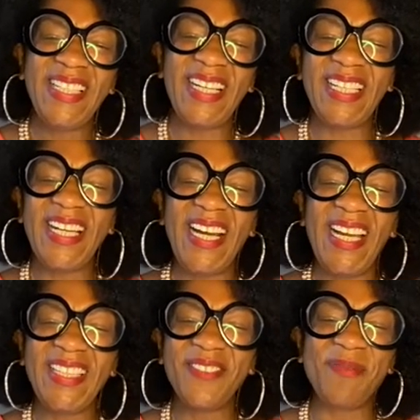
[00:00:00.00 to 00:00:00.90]
All right,
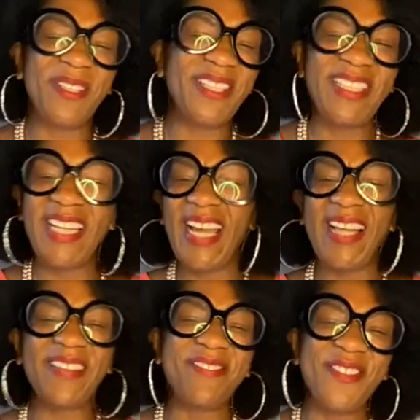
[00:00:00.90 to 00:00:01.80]
Ramona, you
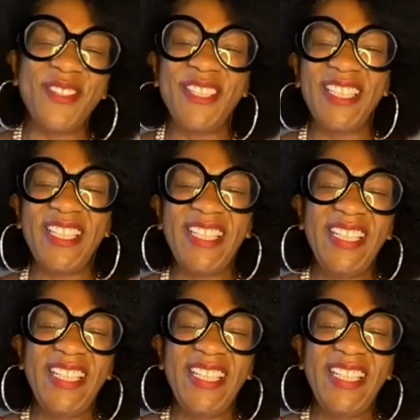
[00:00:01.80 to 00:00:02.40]
got the floor.